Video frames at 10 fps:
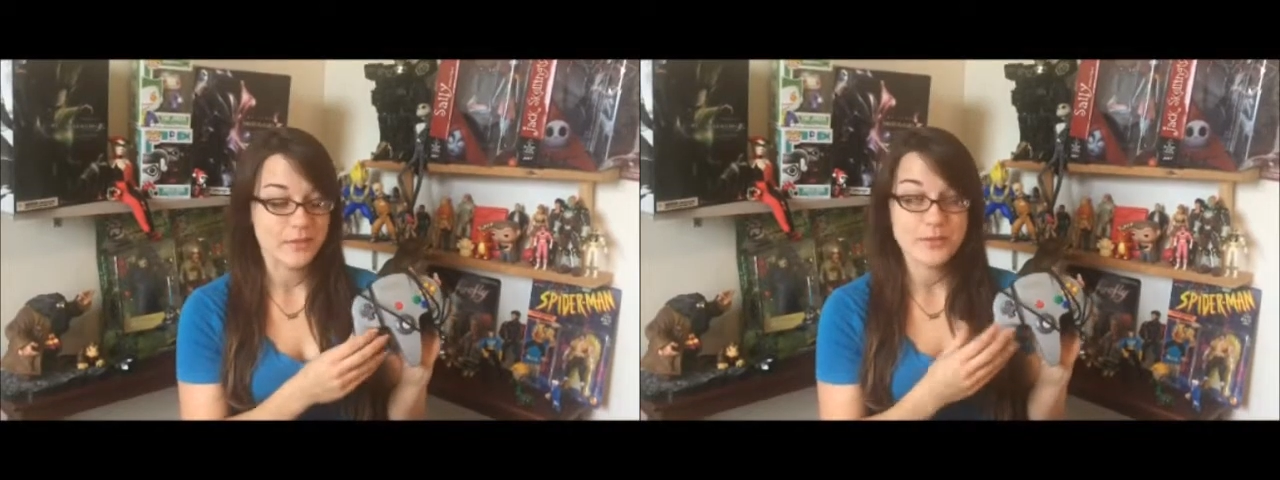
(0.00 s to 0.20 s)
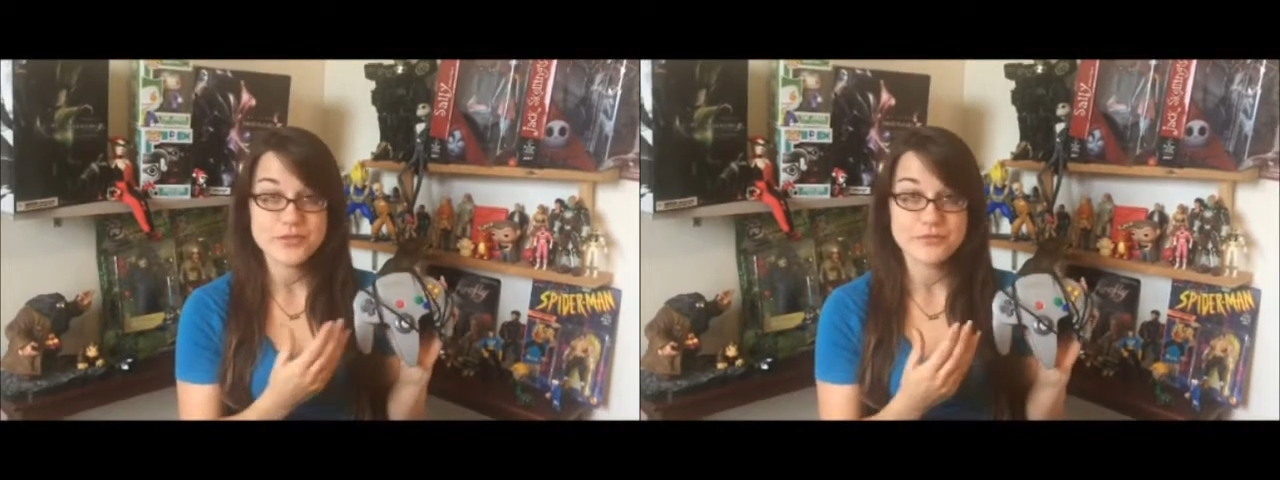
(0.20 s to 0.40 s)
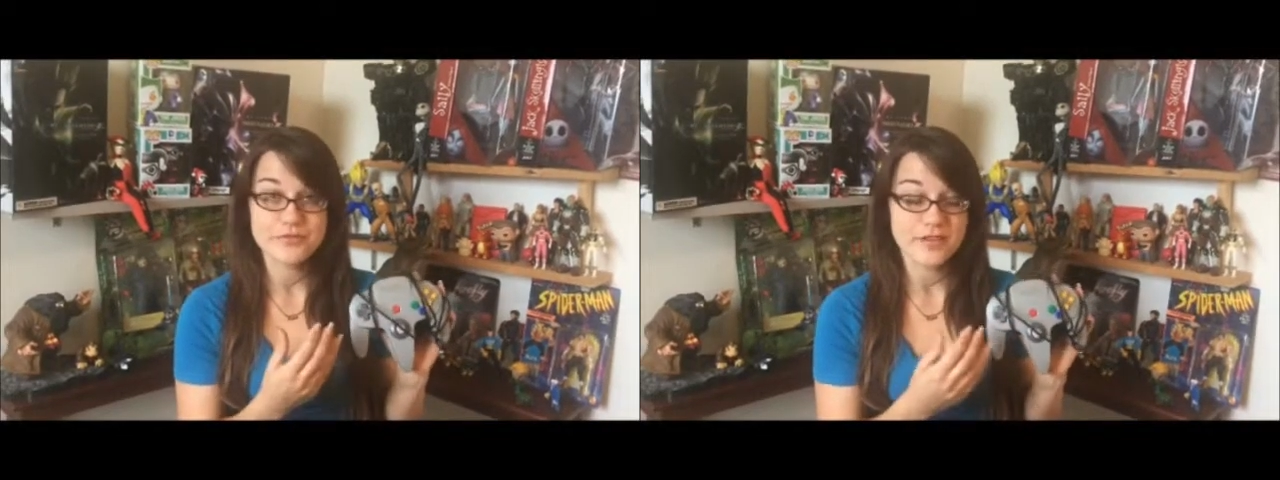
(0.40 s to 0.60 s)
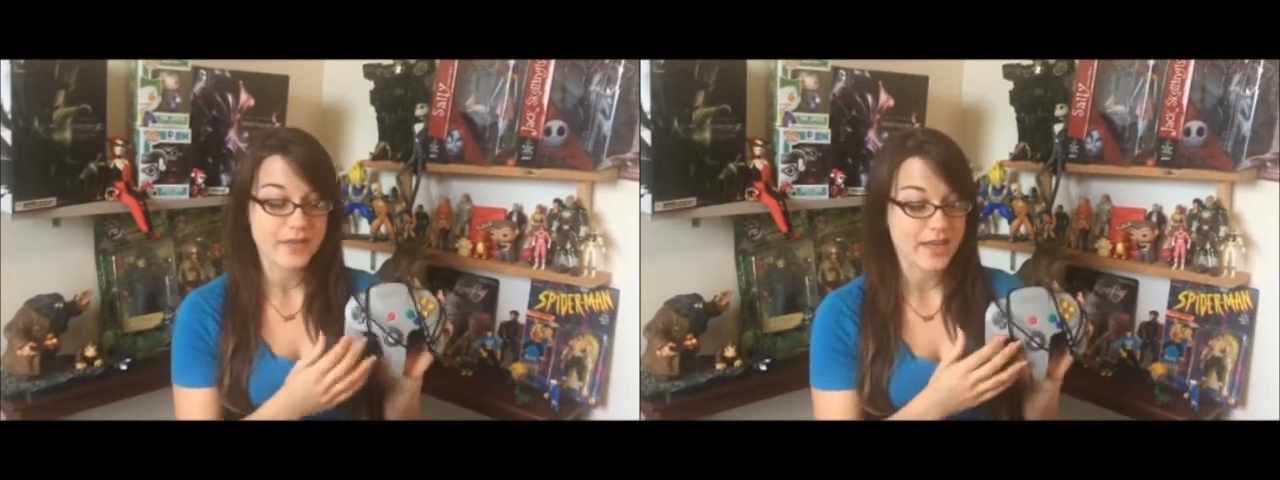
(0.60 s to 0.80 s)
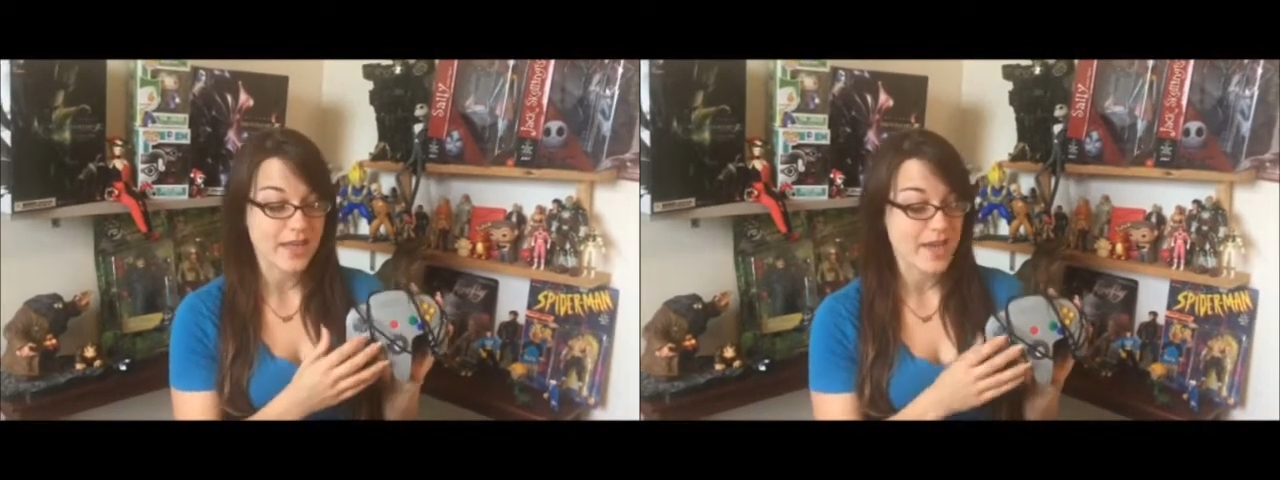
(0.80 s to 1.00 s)
What was your
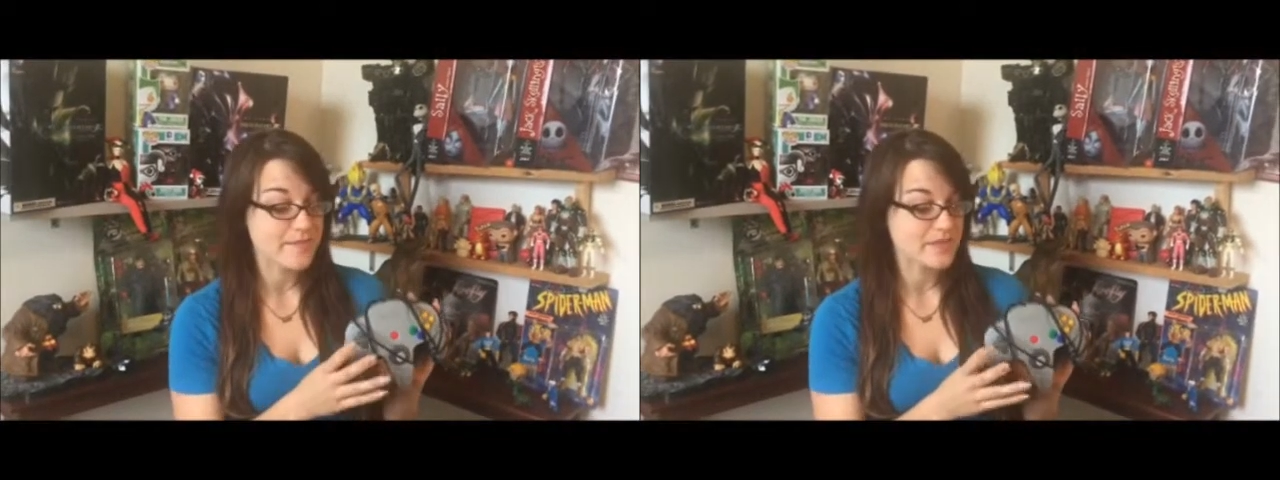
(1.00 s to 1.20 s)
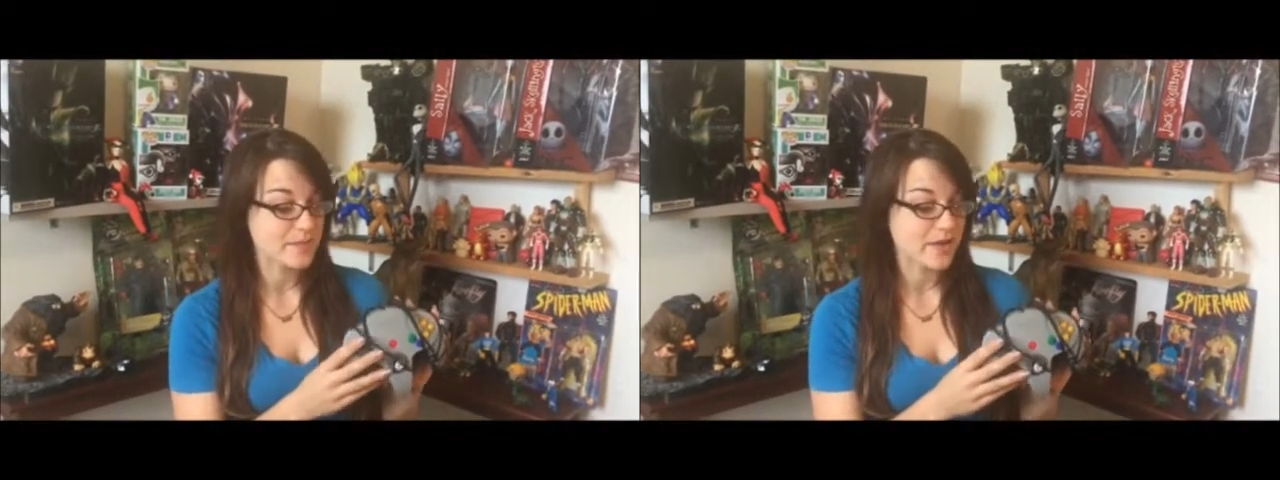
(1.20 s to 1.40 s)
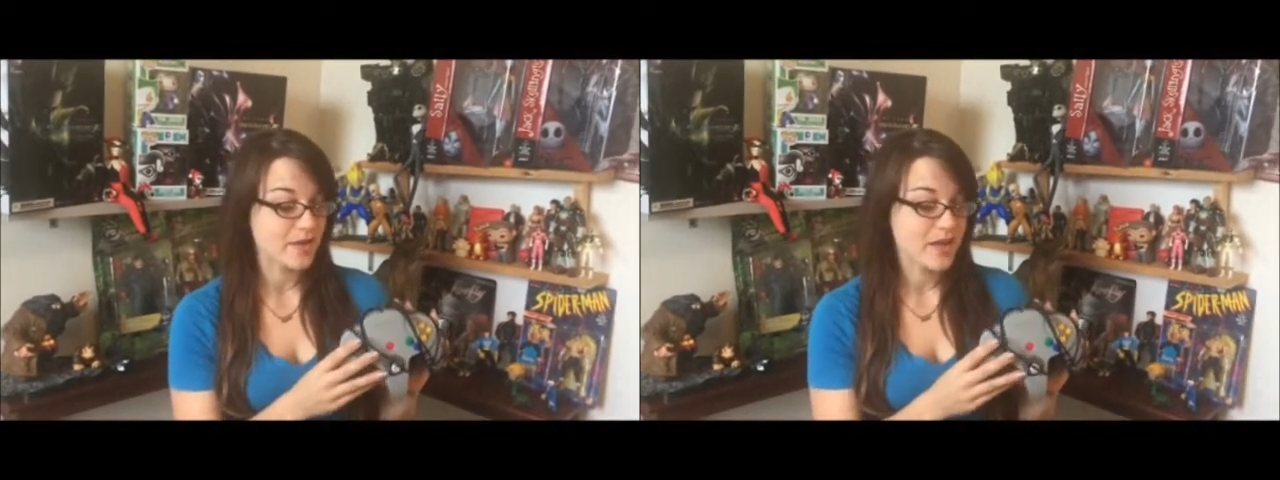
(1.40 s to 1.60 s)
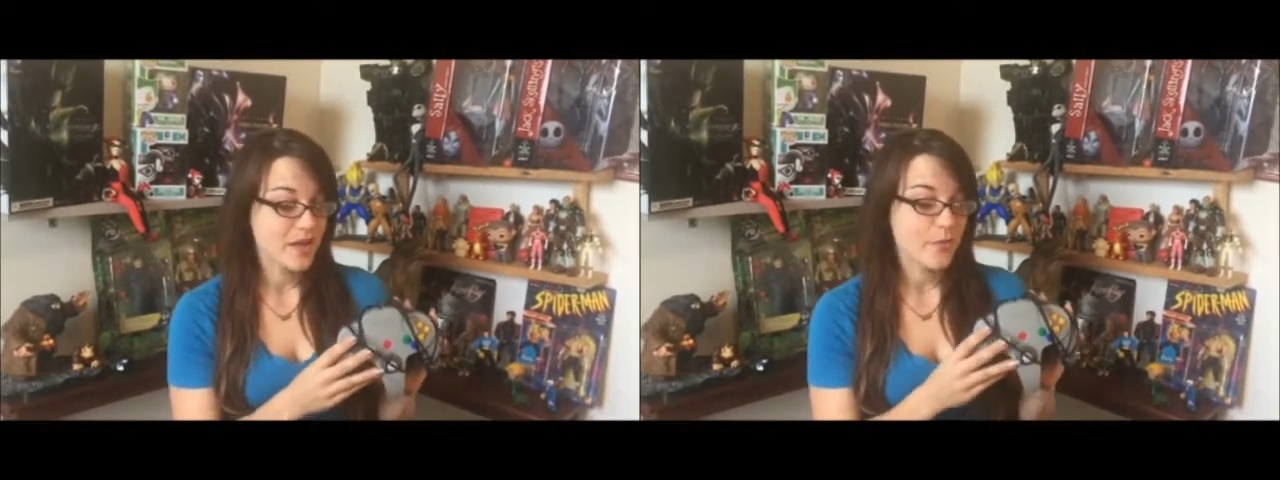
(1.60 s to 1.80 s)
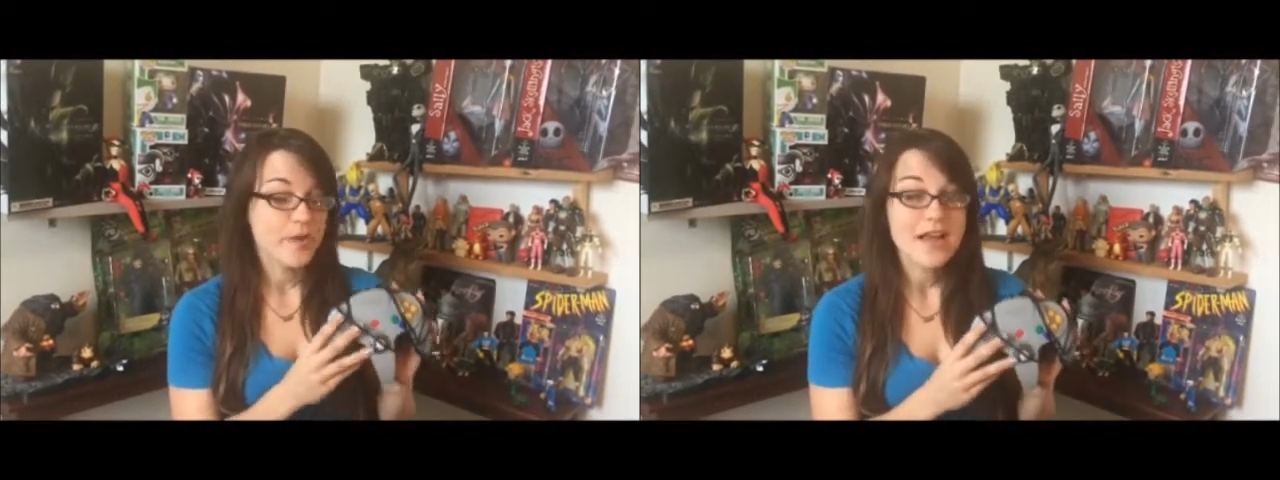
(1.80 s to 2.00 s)
favorite games? But
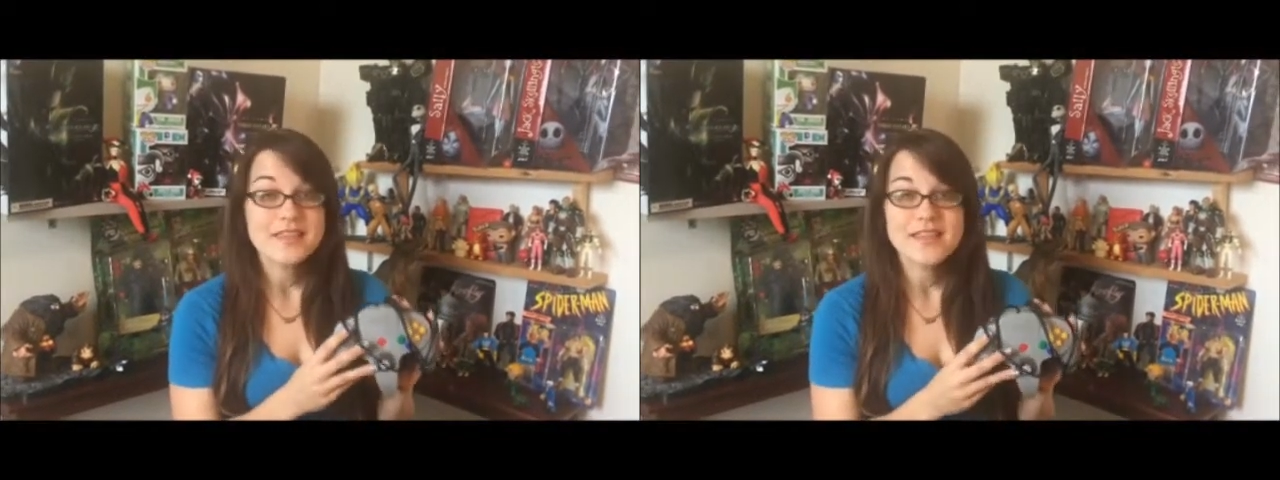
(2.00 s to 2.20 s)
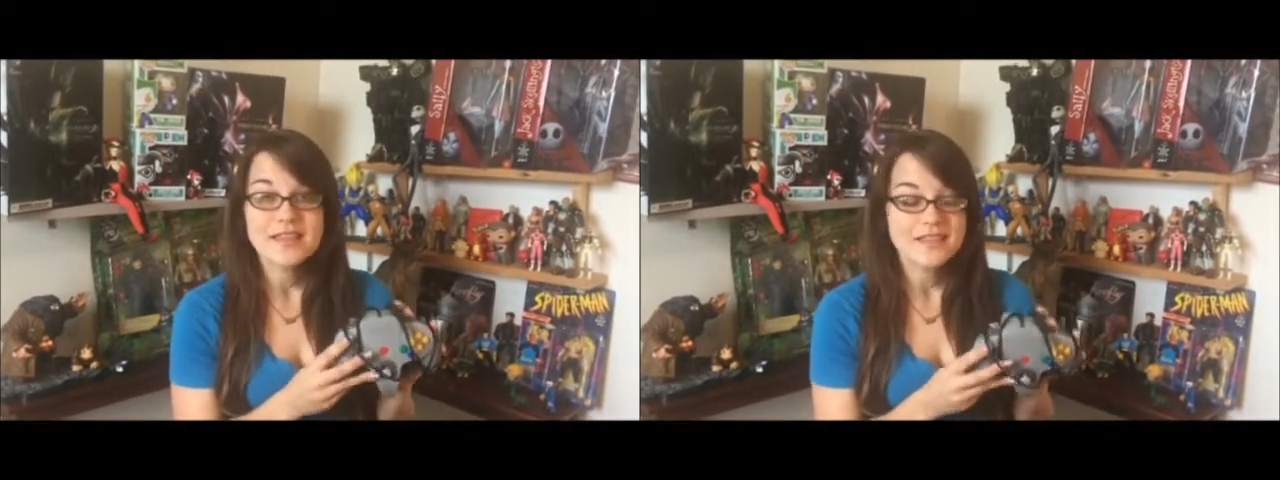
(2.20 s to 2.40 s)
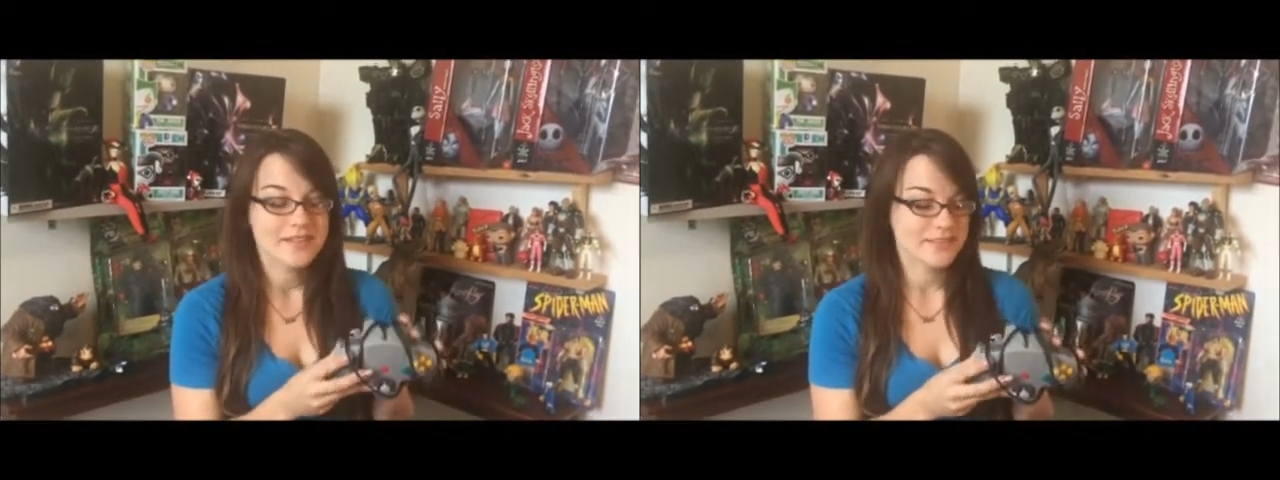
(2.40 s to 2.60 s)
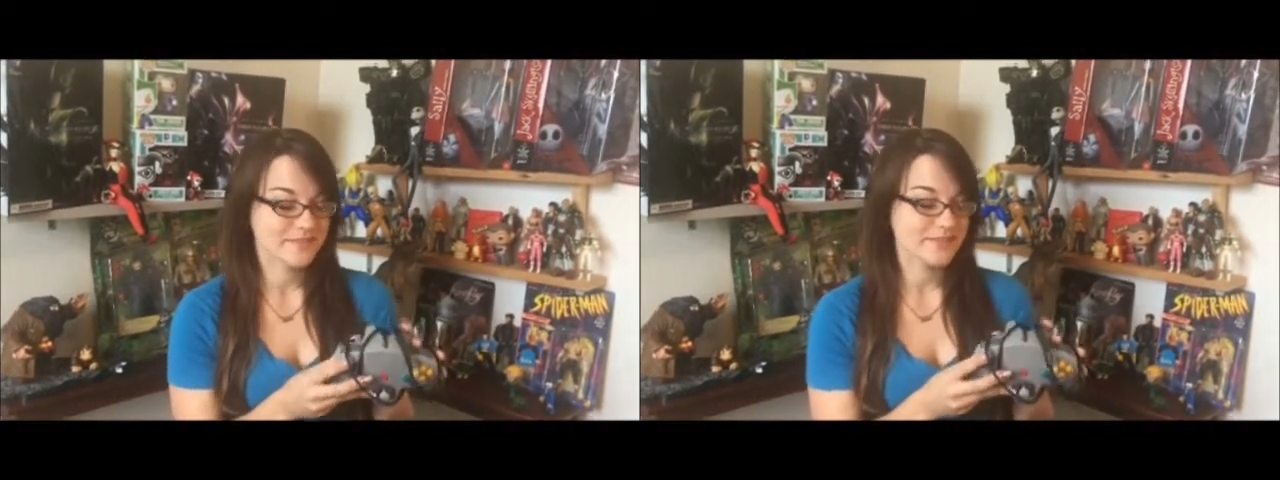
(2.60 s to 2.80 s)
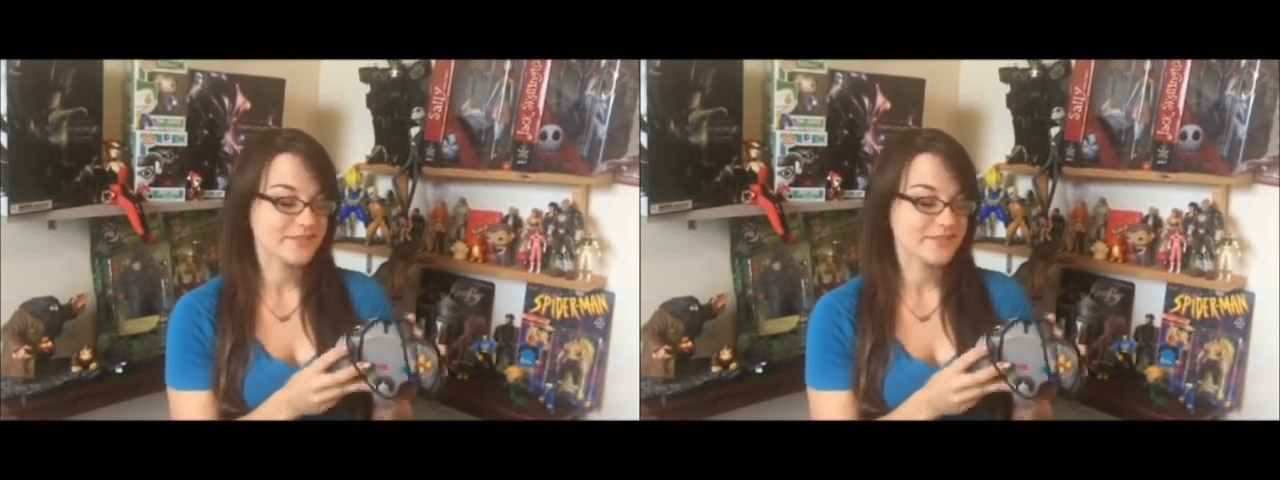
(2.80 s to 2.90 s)
when I think,